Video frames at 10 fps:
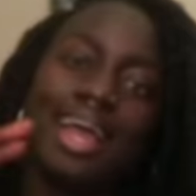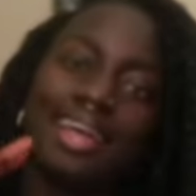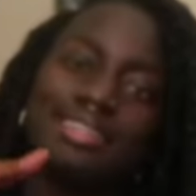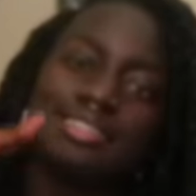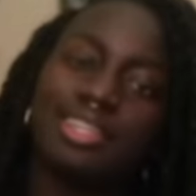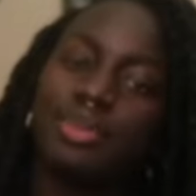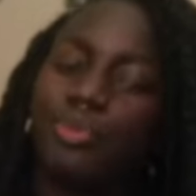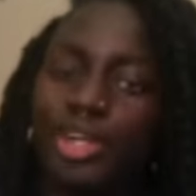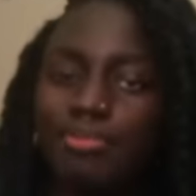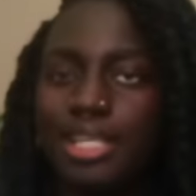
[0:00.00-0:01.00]
And it
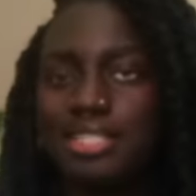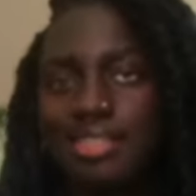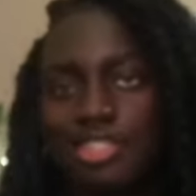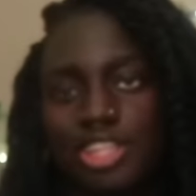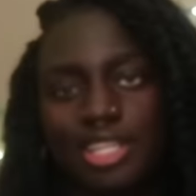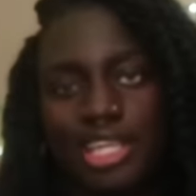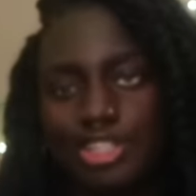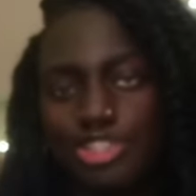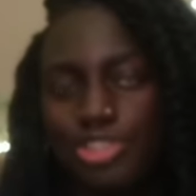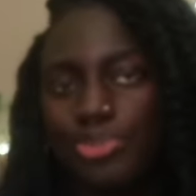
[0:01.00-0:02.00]
wouldn't be such an
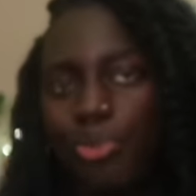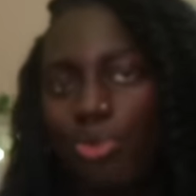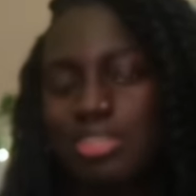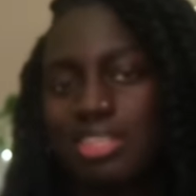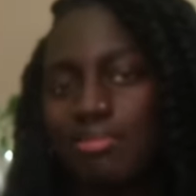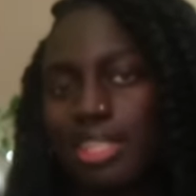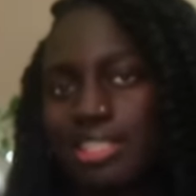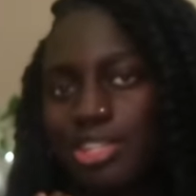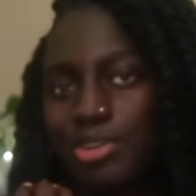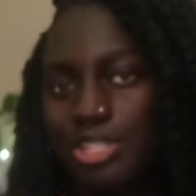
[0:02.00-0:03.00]
issue or
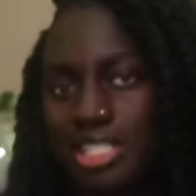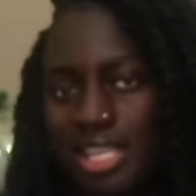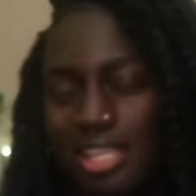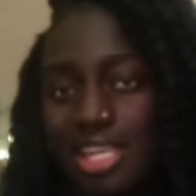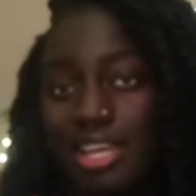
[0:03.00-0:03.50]
something to critique